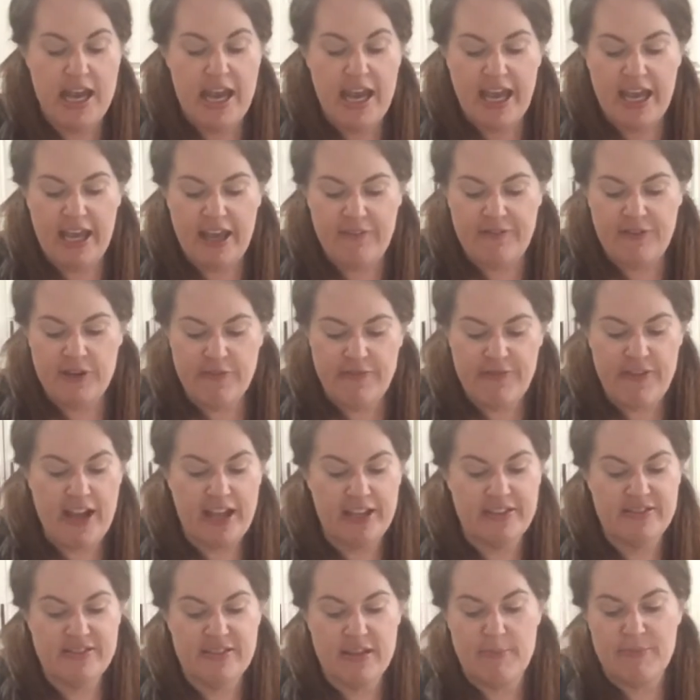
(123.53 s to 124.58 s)
If you find
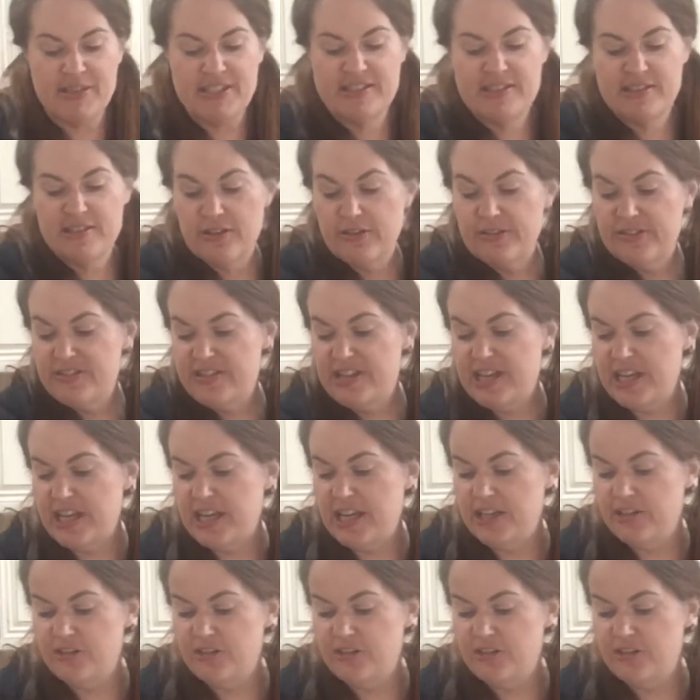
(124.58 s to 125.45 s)
some is still sticking,